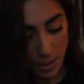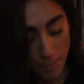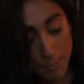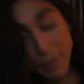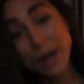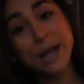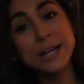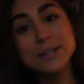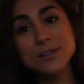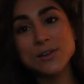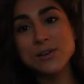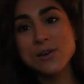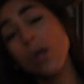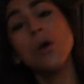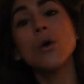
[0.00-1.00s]
But,
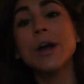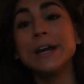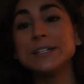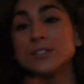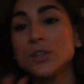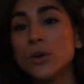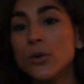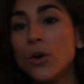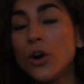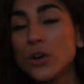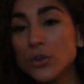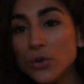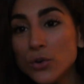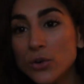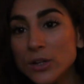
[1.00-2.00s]
okay, so
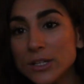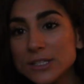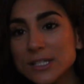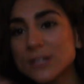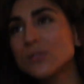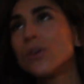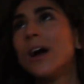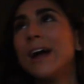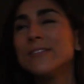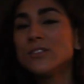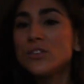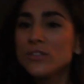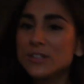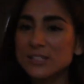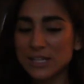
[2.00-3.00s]
on Google it says, hold on, I have
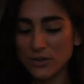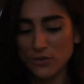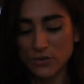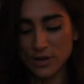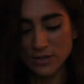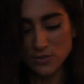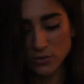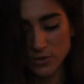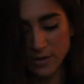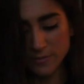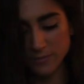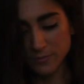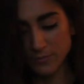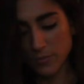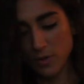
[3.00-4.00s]
to turn this light on, you guys, hold on.
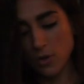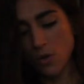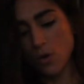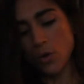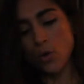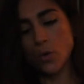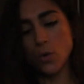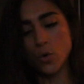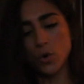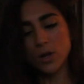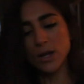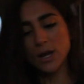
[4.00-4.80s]
Con